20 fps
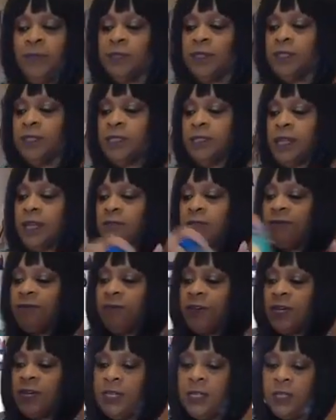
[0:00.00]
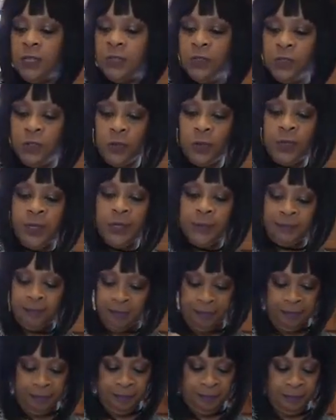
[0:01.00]
Just have fun and enjoy
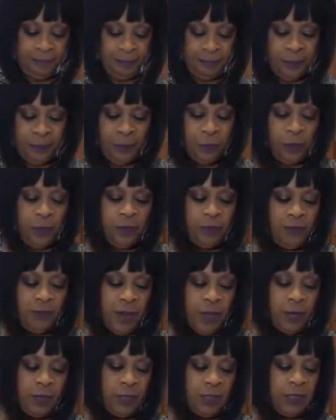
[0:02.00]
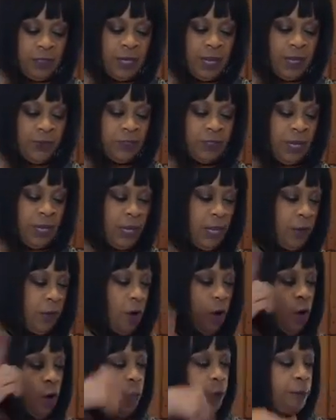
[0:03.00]
when you follow this lifestyle.
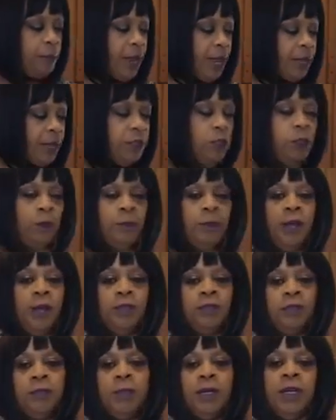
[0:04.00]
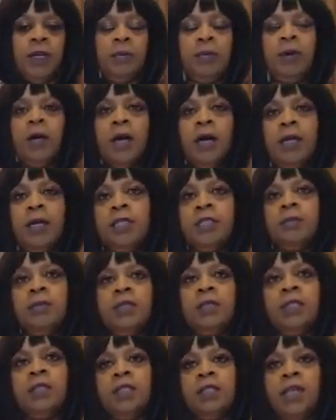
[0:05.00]
Oh, and back to about the menopause.
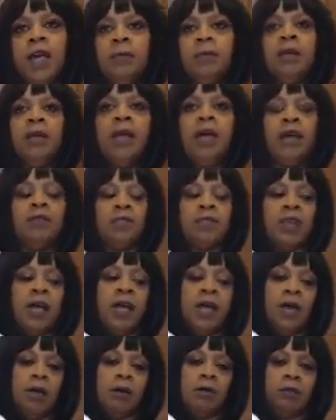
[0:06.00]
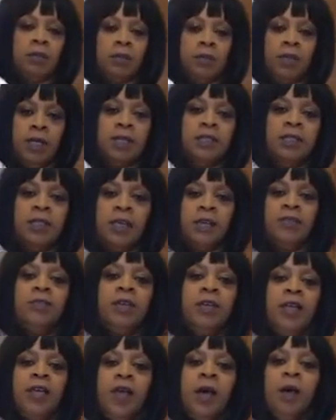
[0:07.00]
But this type of lifestyle does
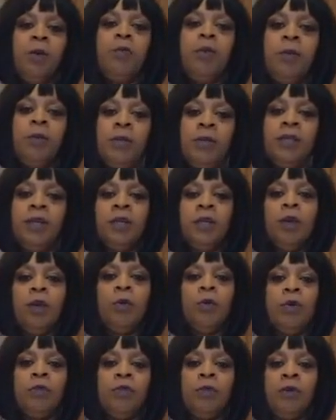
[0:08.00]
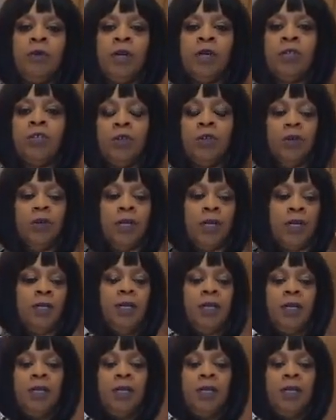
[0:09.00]
definitely help women that are going through that journey.